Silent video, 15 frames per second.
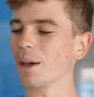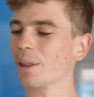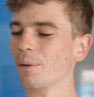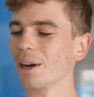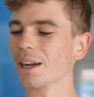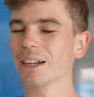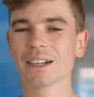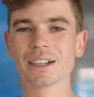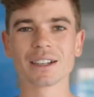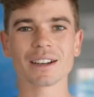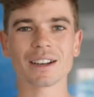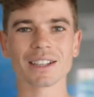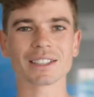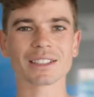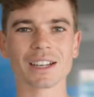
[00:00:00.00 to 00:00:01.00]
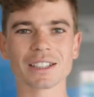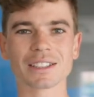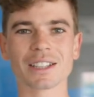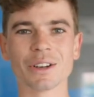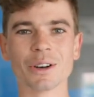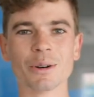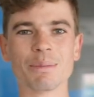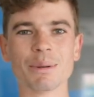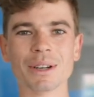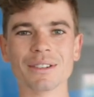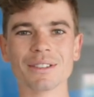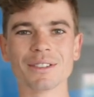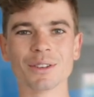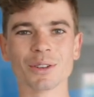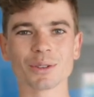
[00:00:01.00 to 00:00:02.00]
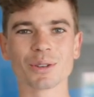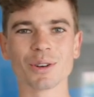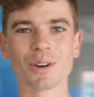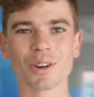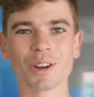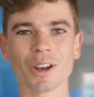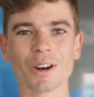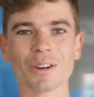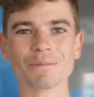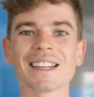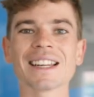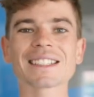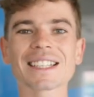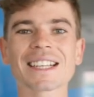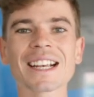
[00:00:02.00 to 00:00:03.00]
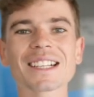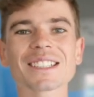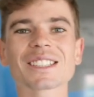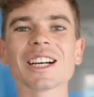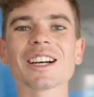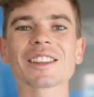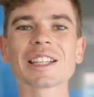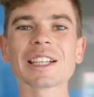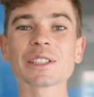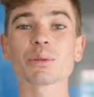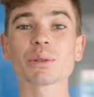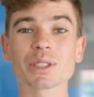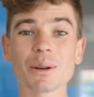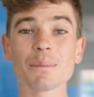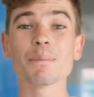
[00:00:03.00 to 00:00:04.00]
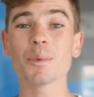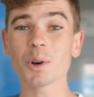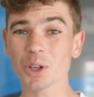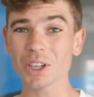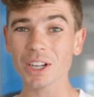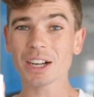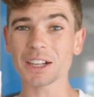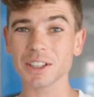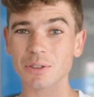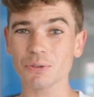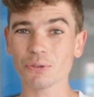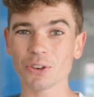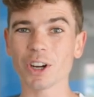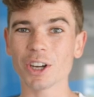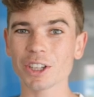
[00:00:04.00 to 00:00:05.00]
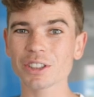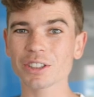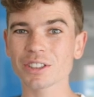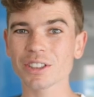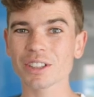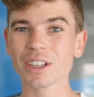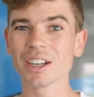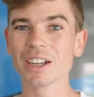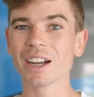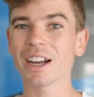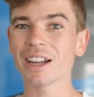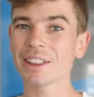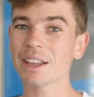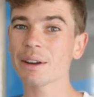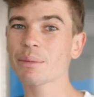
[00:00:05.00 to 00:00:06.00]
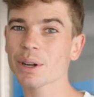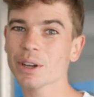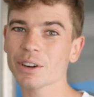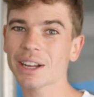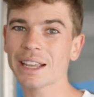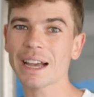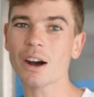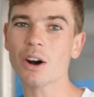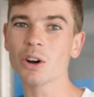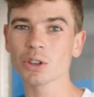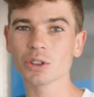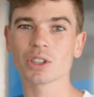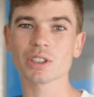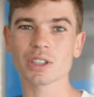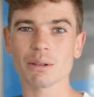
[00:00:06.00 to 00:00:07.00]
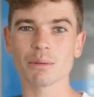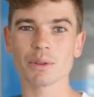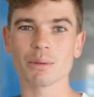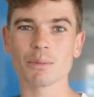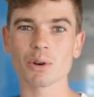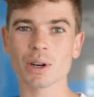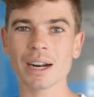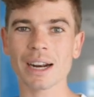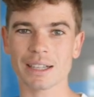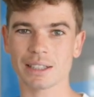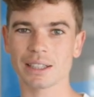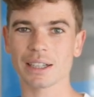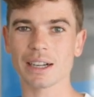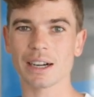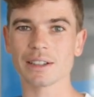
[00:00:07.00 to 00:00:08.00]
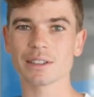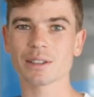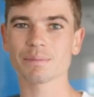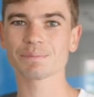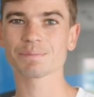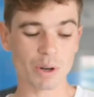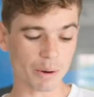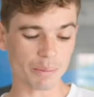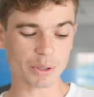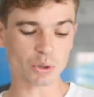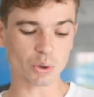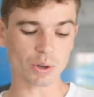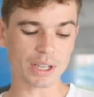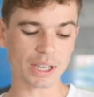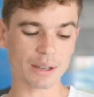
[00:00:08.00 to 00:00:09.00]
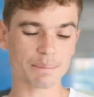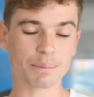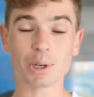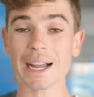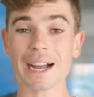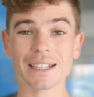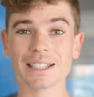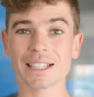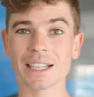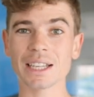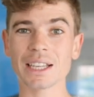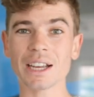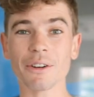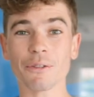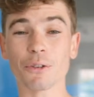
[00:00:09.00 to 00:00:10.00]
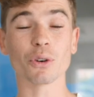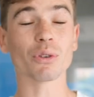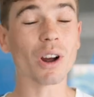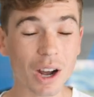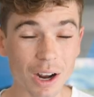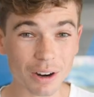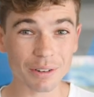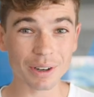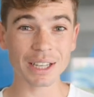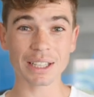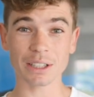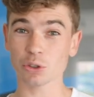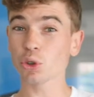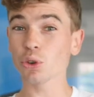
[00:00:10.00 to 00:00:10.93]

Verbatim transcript: by the way. I sliced it open not too long ago. Let's kickstart things with some modern cars first and then we're gonna get on to some of the more classic cars. We're gonna be talking Bugatti, Ferrari, the